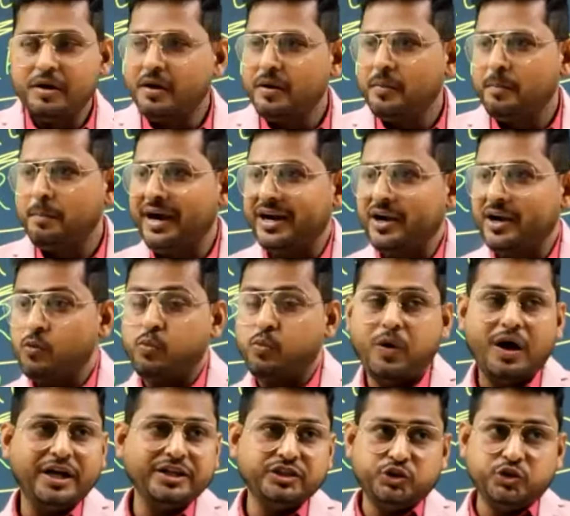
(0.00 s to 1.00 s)
But
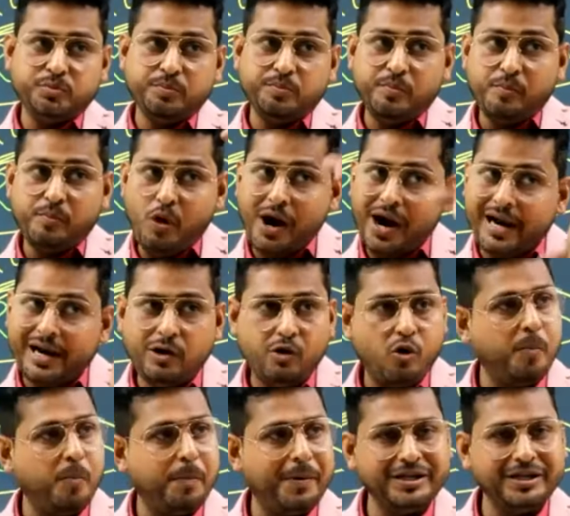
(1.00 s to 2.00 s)
once you while
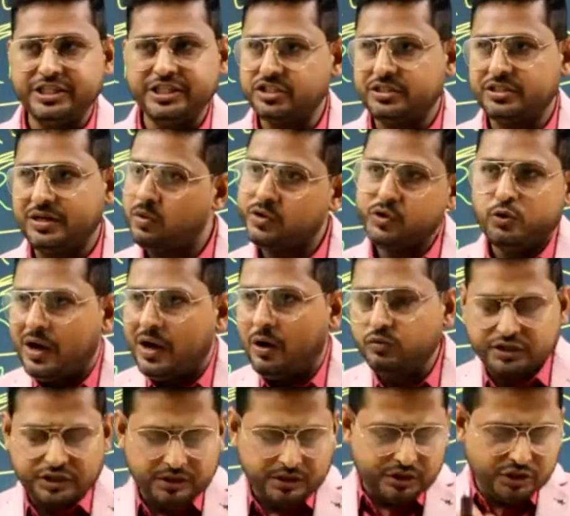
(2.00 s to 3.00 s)
open just now, you launch,
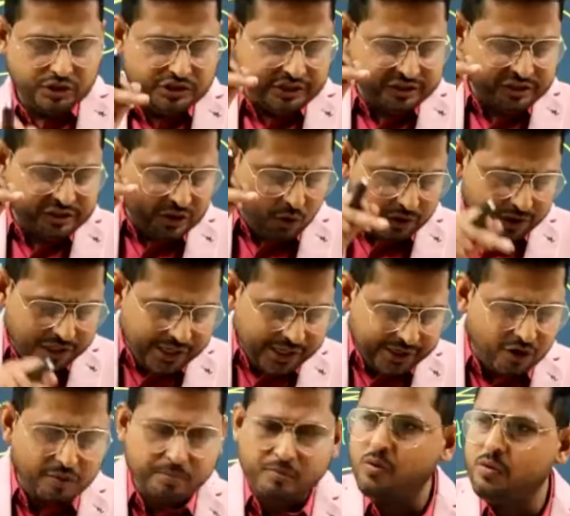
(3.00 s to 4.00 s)
just now click
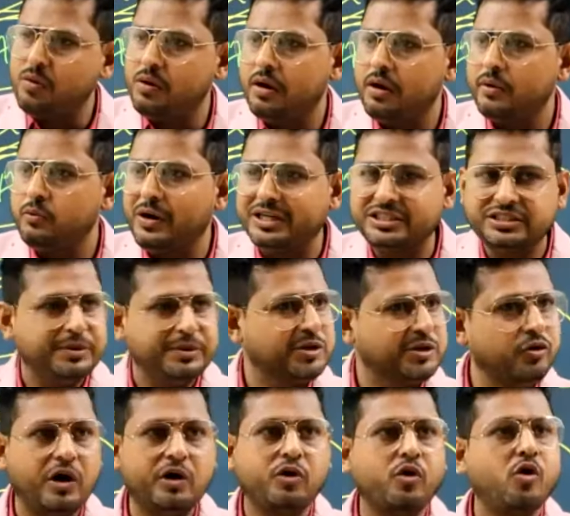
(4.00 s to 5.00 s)
on WhatsApp, it will
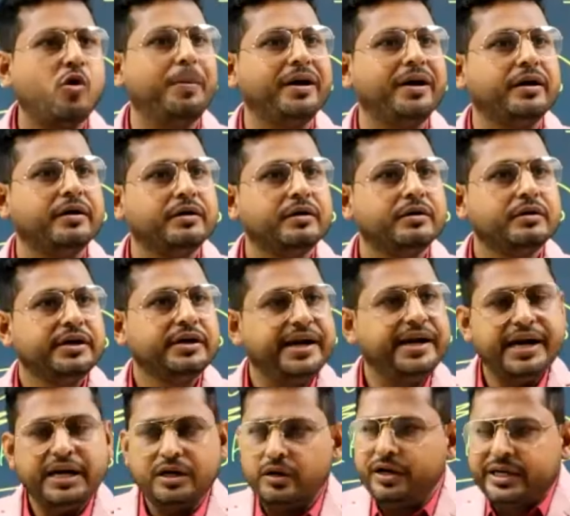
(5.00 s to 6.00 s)
not open.
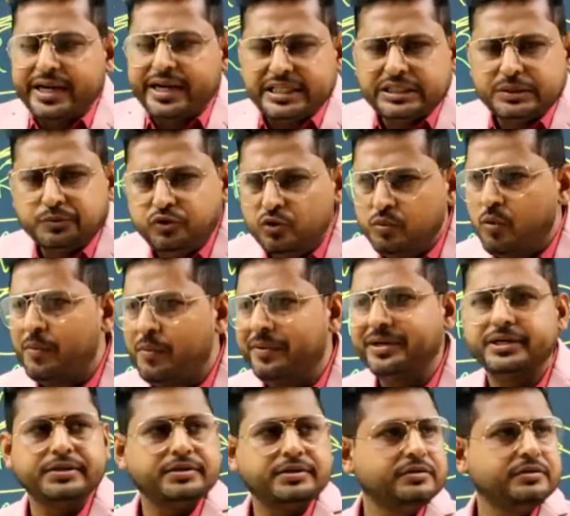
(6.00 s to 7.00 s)
It takes few moments.